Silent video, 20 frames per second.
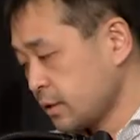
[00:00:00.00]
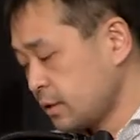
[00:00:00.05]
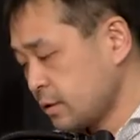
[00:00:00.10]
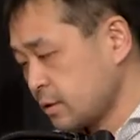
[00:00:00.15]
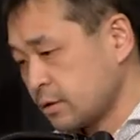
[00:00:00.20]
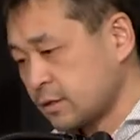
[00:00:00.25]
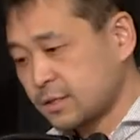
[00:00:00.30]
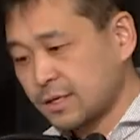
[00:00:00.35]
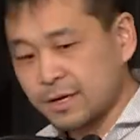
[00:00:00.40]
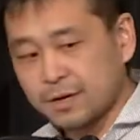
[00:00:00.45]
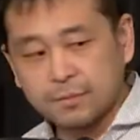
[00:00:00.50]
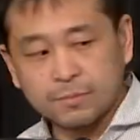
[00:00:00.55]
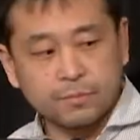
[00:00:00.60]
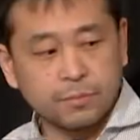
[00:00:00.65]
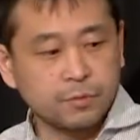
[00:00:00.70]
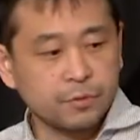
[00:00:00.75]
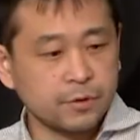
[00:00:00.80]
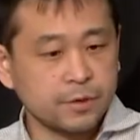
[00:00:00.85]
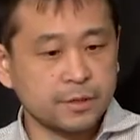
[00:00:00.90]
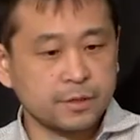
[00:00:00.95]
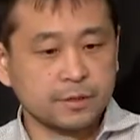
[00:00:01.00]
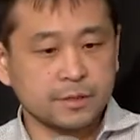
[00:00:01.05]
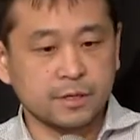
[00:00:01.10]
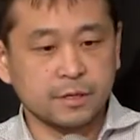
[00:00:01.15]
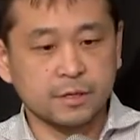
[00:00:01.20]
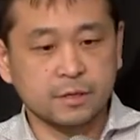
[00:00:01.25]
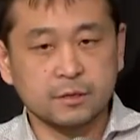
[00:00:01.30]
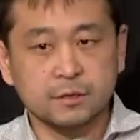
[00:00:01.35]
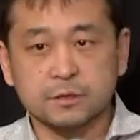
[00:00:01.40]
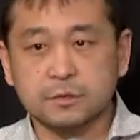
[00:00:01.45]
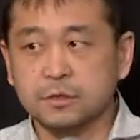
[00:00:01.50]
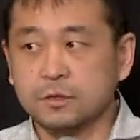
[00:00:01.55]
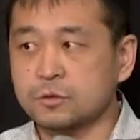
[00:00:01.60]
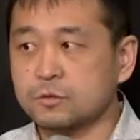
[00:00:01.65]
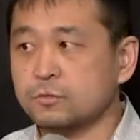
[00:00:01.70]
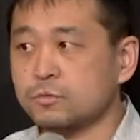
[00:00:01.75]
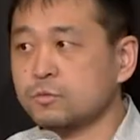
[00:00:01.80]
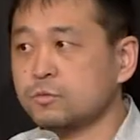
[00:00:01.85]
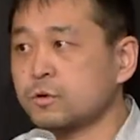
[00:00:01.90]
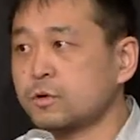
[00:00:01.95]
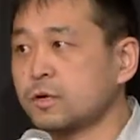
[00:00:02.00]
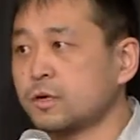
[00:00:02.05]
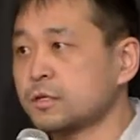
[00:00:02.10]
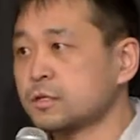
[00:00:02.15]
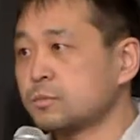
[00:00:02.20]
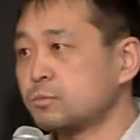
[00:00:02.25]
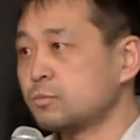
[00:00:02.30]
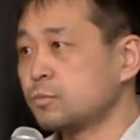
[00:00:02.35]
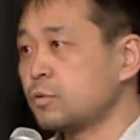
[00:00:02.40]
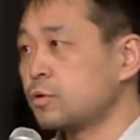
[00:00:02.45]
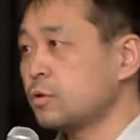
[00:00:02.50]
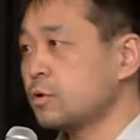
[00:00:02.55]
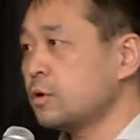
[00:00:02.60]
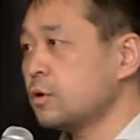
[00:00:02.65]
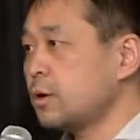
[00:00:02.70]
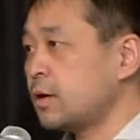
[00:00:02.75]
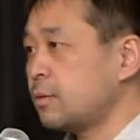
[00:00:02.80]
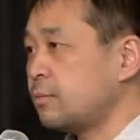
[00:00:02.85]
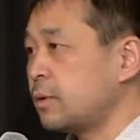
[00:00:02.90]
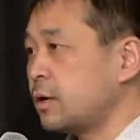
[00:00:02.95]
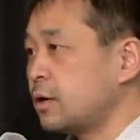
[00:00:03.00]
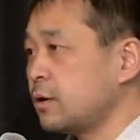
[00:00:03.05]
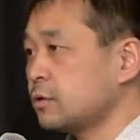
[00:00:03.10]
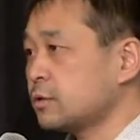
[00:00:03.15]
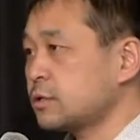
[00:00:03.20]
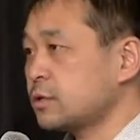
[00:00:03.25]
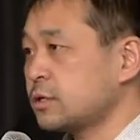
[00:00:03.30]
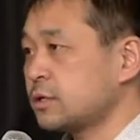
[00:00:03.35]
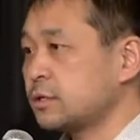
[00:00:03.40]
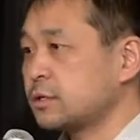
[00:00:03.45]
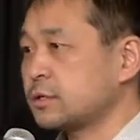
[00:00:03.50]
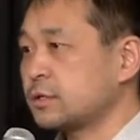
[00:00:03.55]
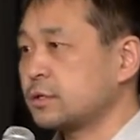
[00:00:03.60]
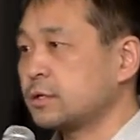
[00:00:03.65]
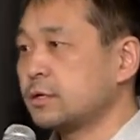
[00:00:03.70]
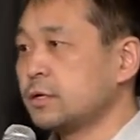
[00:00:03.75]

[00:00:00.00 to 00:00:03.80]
The second point that I start to realize more about is